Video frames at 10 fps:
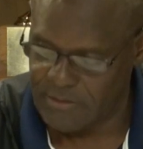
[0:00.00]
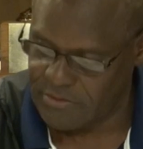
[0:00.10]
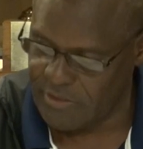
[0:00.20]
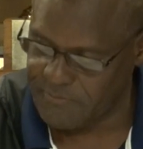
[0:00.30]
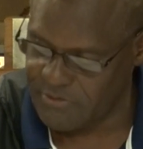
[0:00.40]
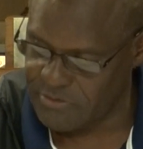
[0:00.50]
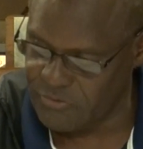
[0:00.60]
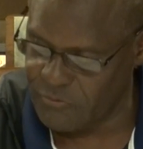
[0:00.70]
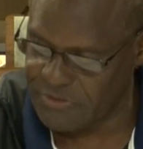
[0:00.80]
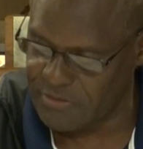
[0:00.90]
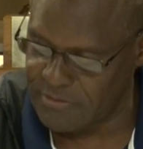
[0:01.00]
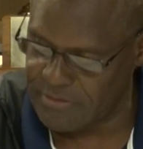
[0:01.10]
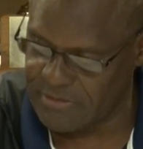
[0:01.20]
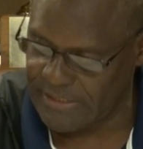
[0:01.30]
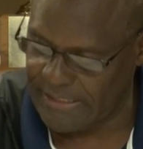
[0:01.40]

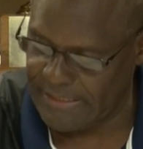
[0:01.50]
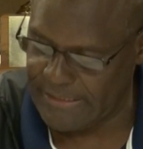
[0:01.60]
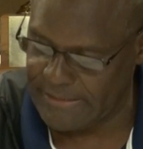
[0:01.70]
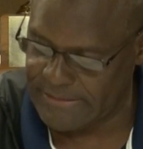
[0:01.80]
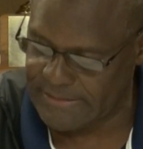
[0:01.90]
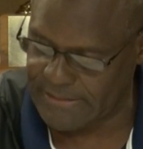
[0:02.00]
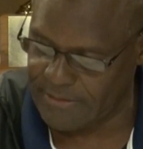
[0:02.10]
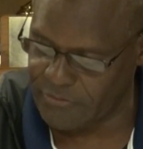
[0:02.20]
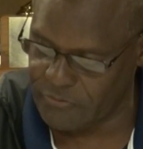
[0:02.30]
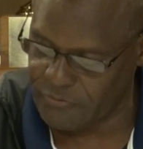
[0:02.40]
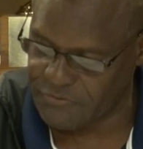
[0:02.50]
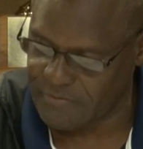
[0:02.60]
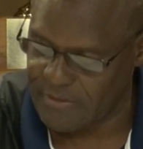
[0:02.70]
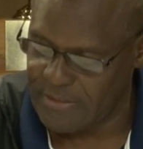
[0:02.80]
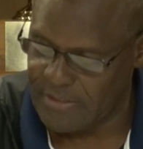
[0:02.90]
substitutions, and signals.